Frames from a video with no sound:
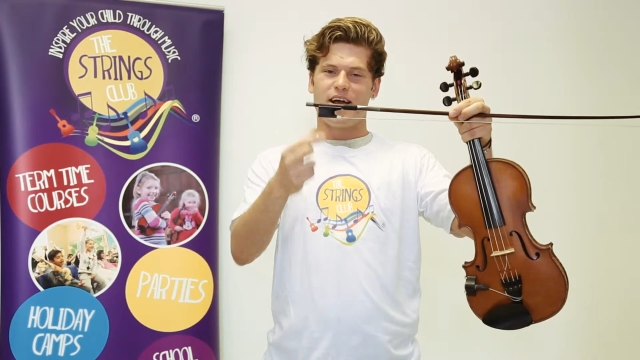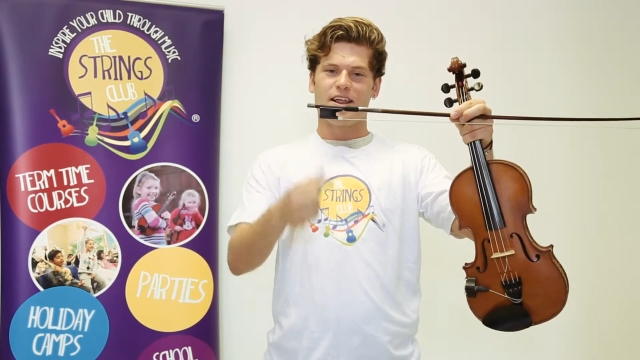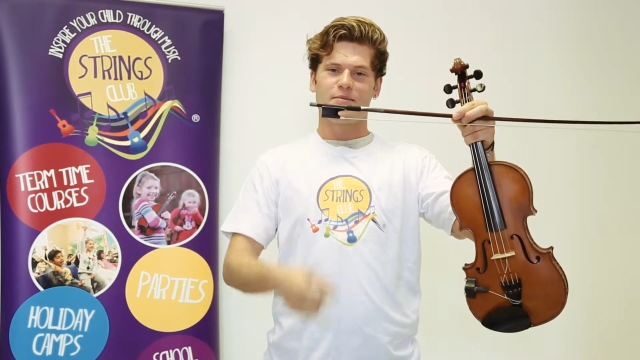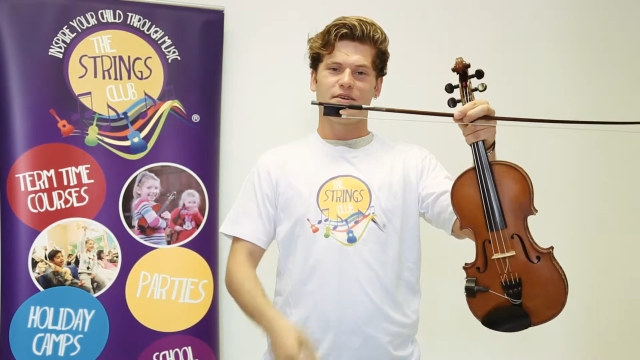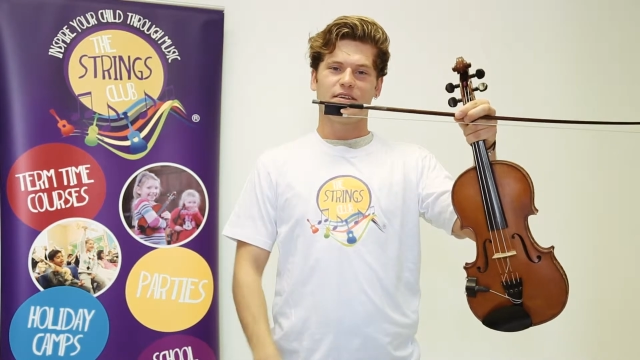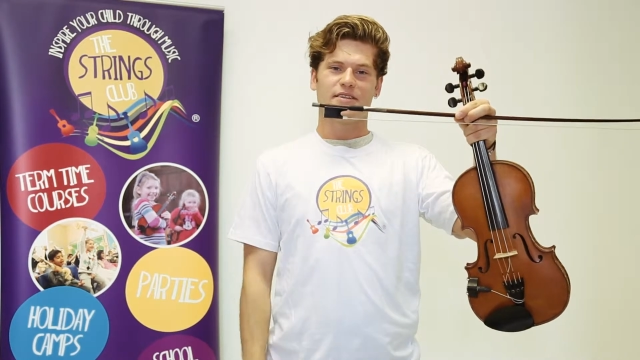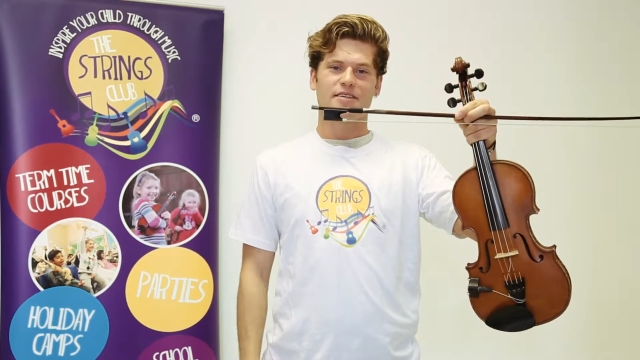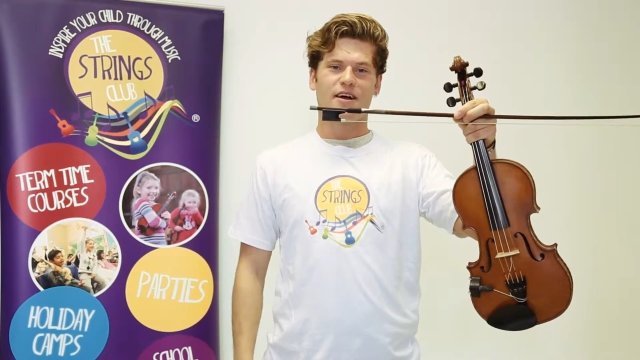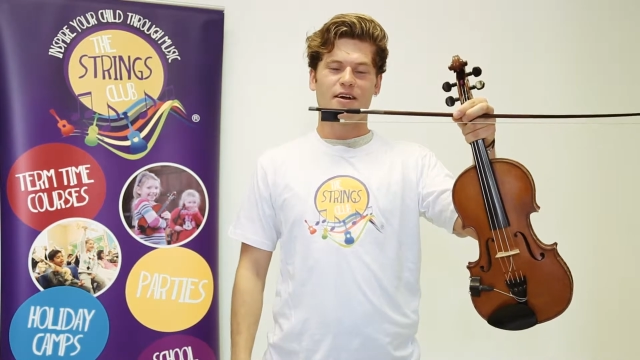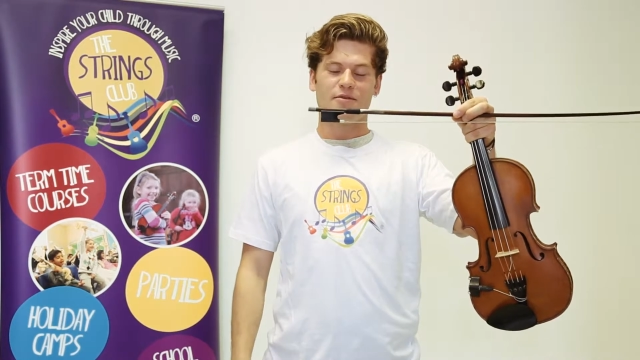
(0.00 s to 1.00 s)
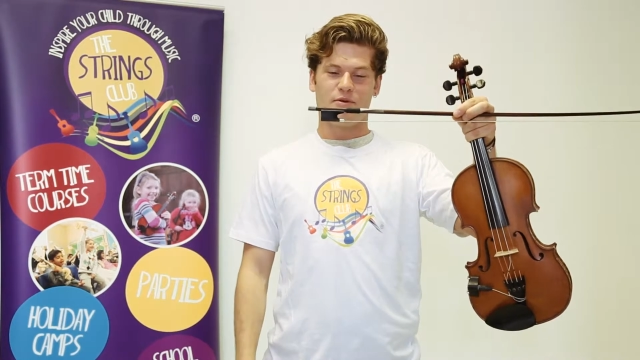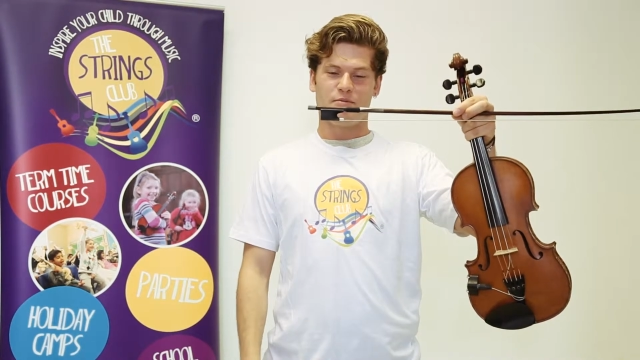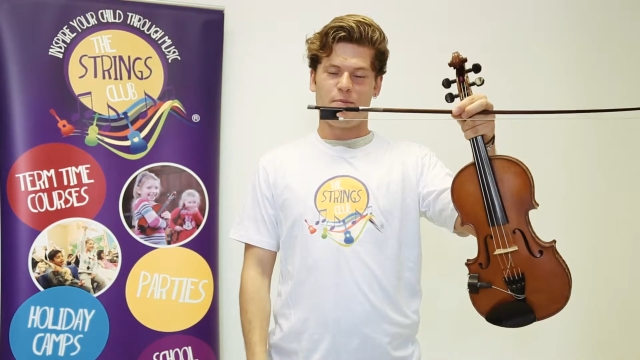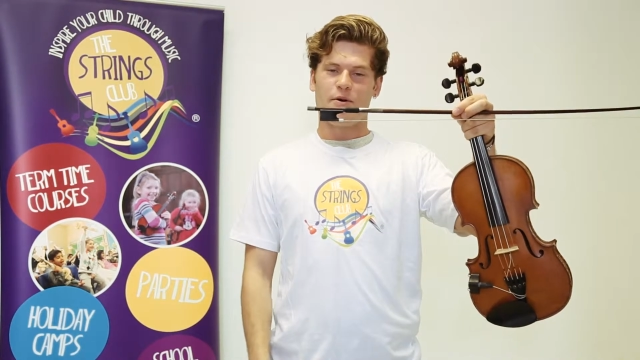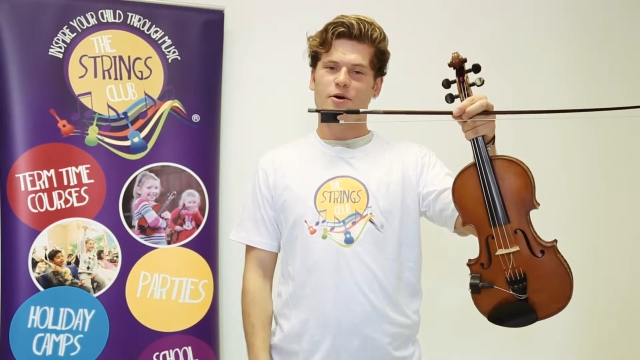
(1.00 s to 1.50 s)
And I'm going to start with
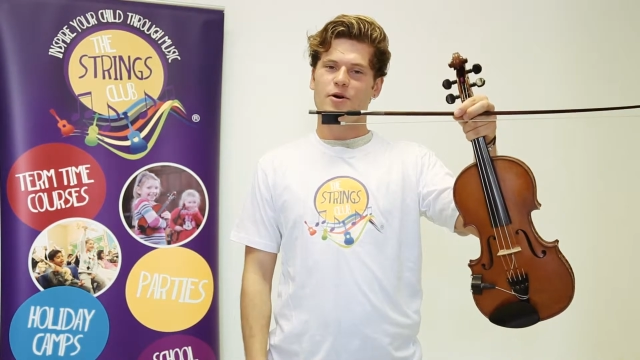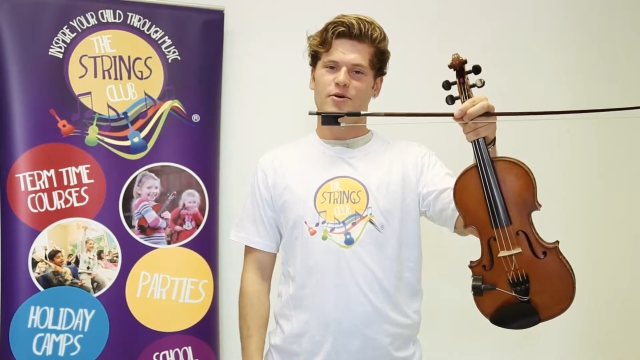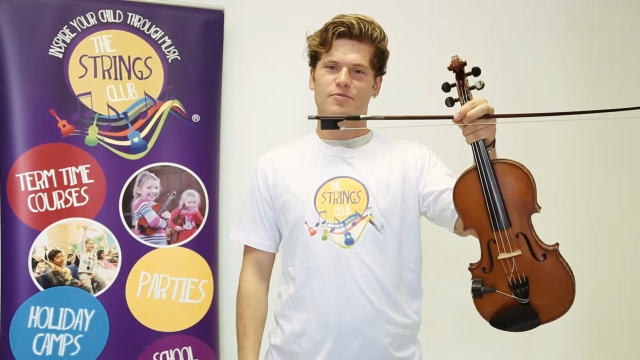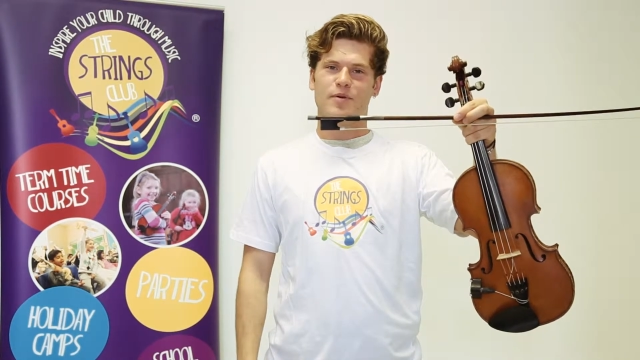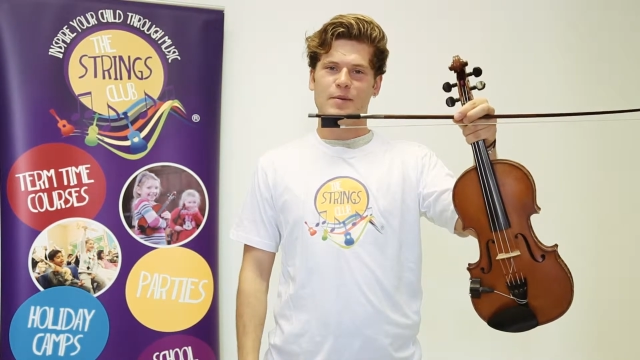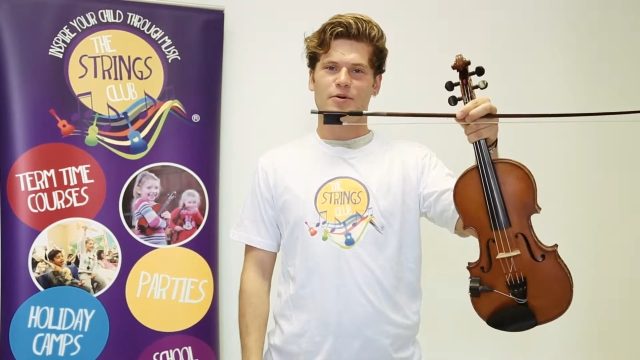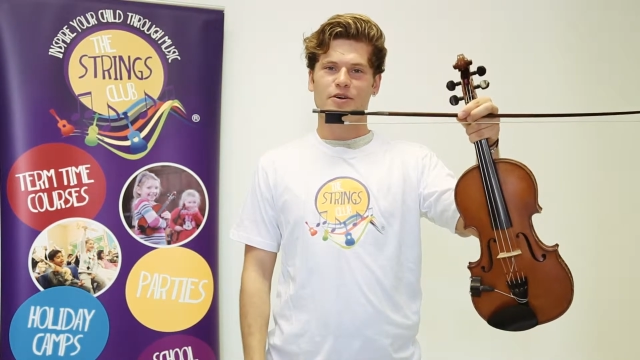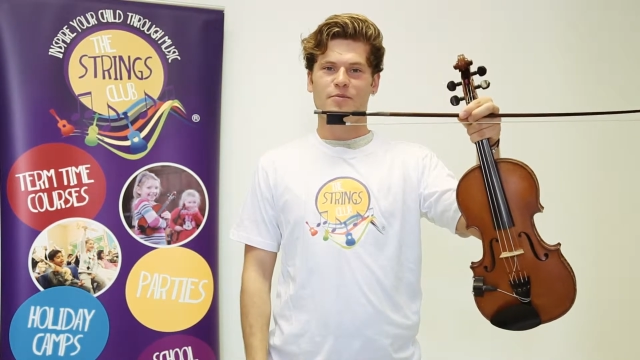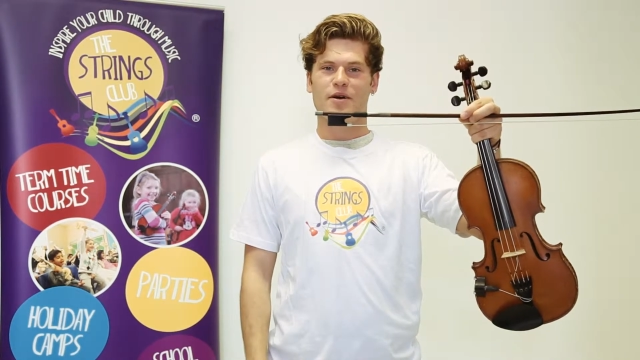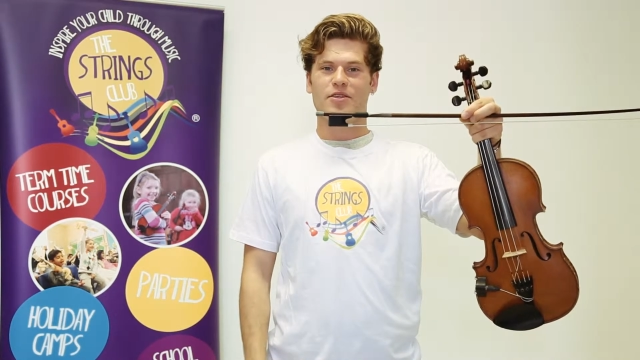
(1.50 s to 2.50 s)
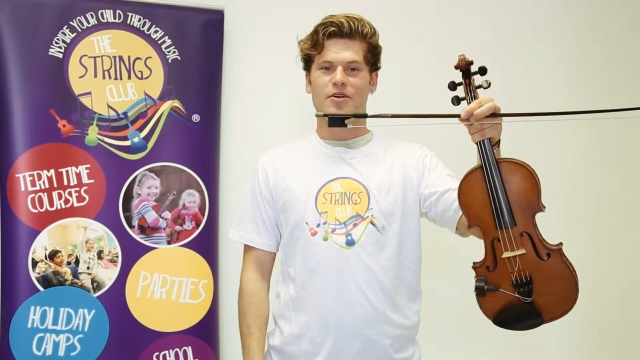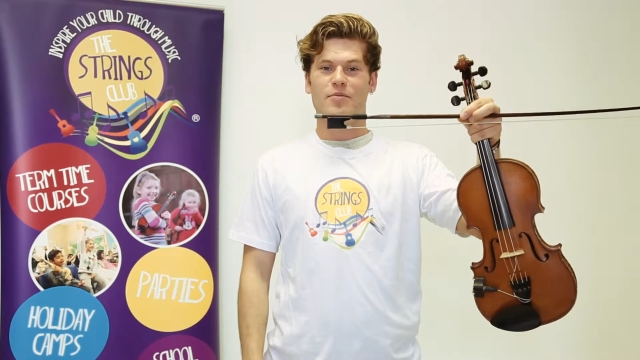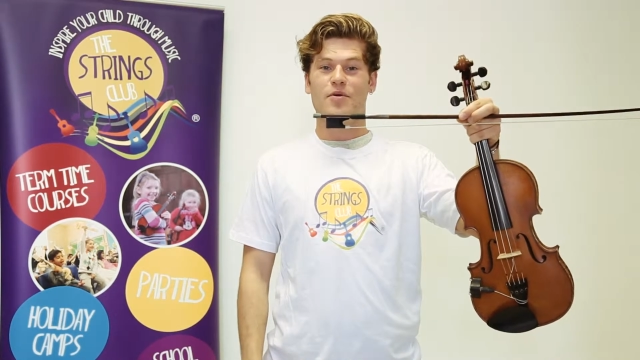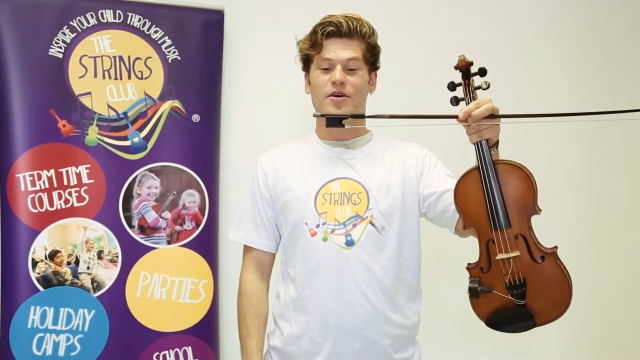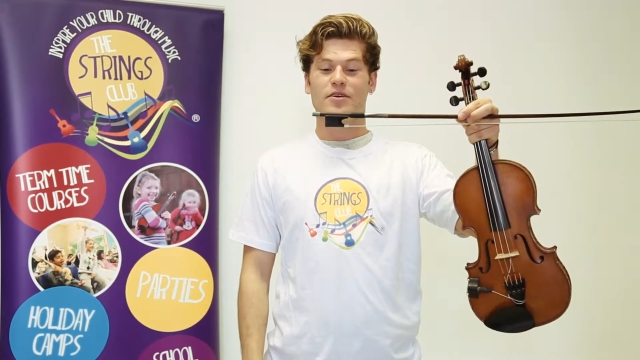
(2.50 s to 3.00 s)
my bow hold by putting my
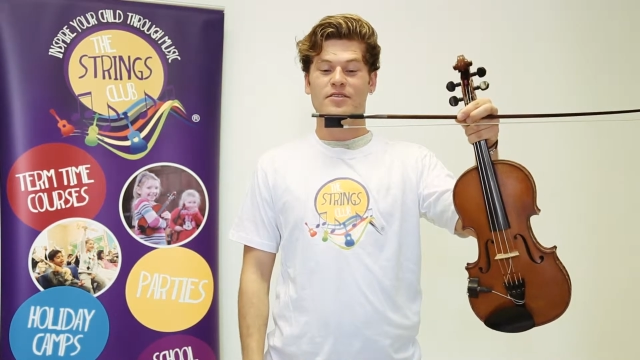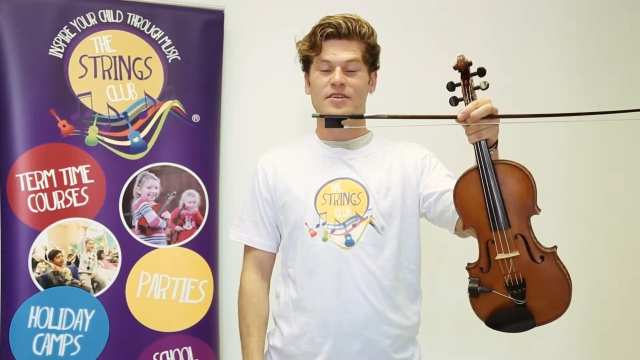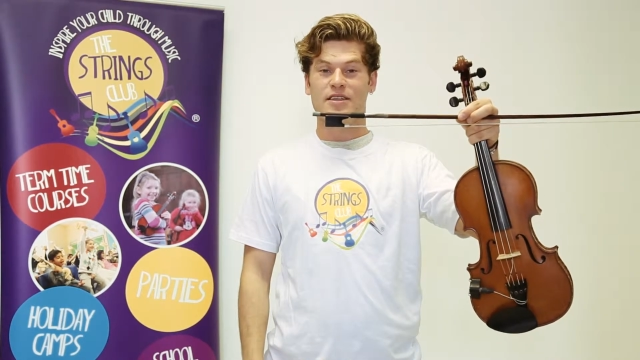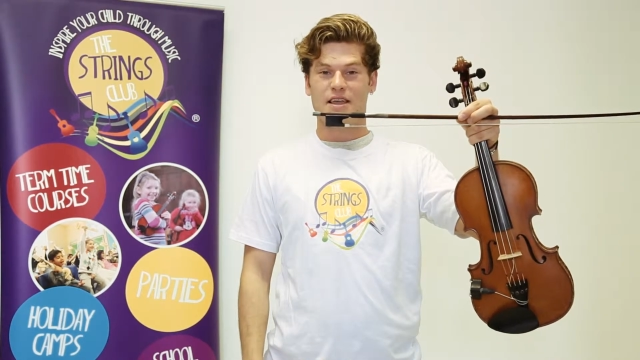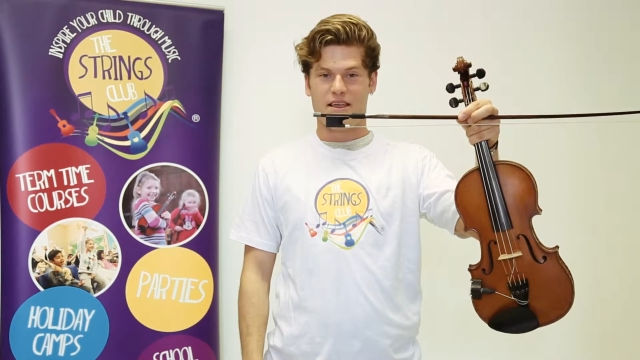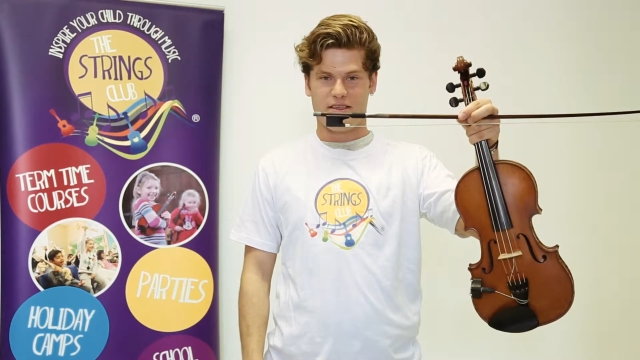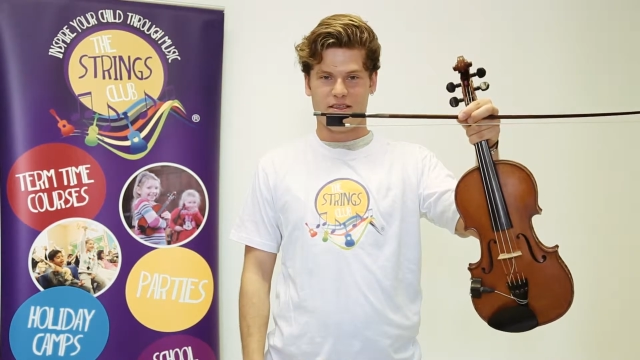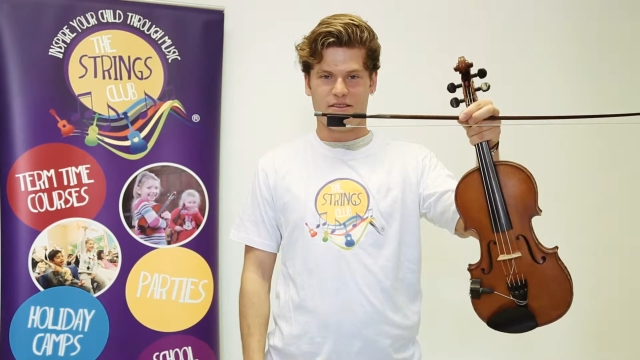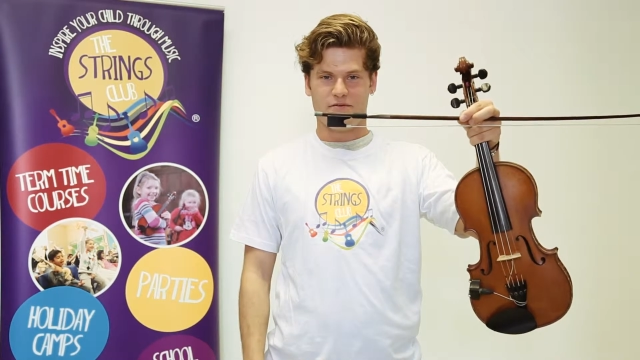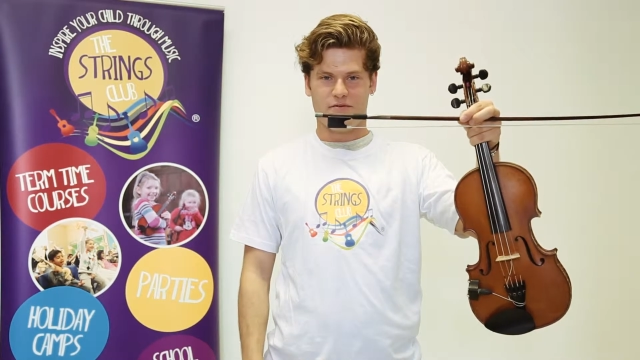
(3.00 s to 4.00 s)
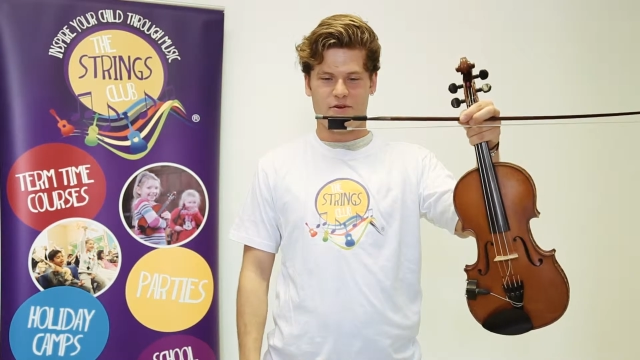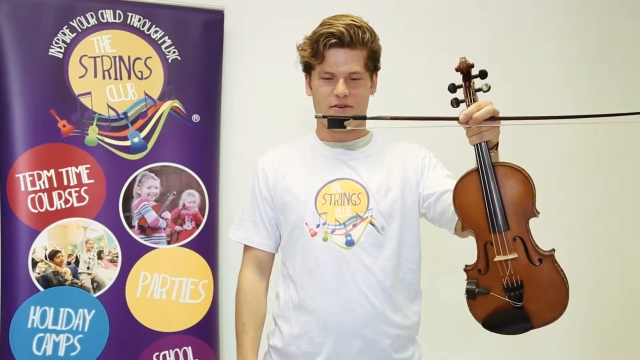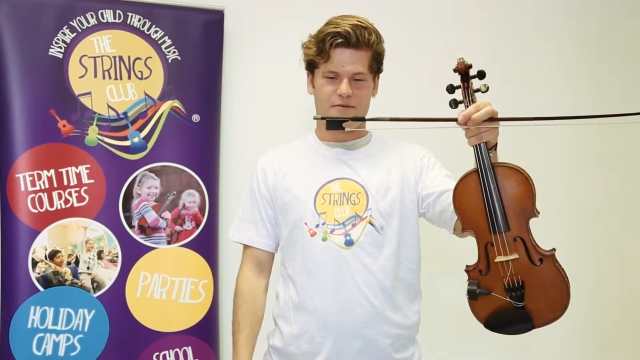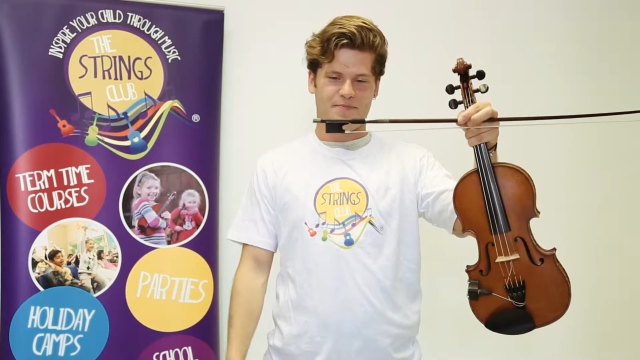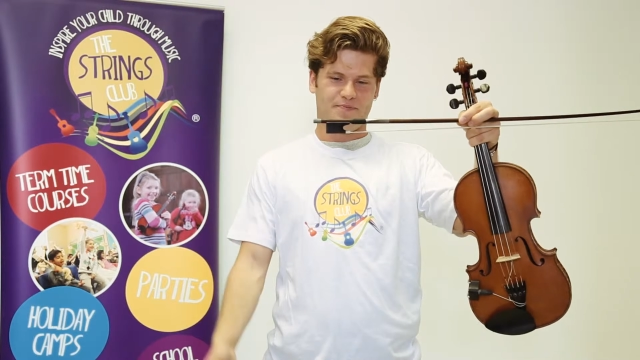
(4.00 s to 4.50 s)
thumb underneath the frog.